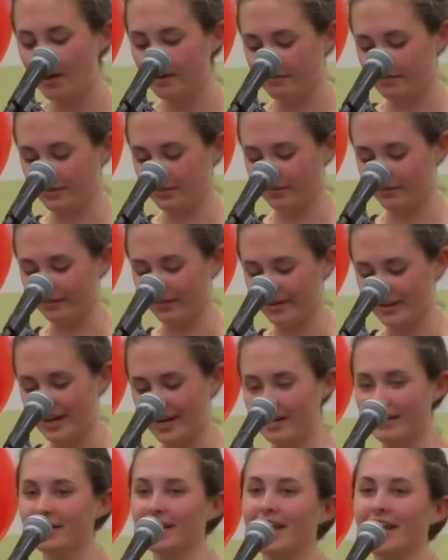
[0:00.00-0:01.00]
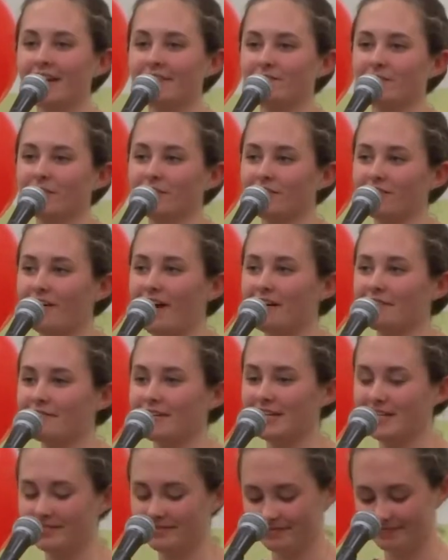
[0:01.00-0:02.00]
for the learning and for the
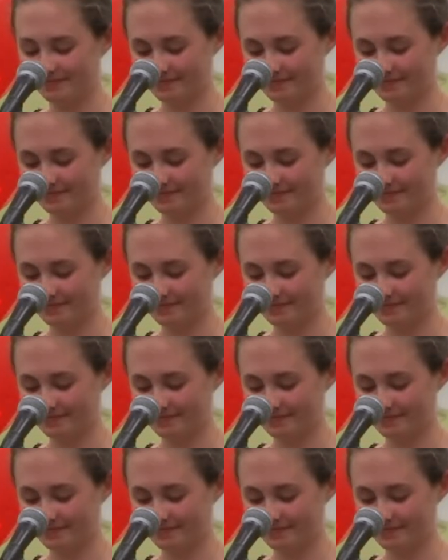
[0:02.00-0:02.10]
laughing.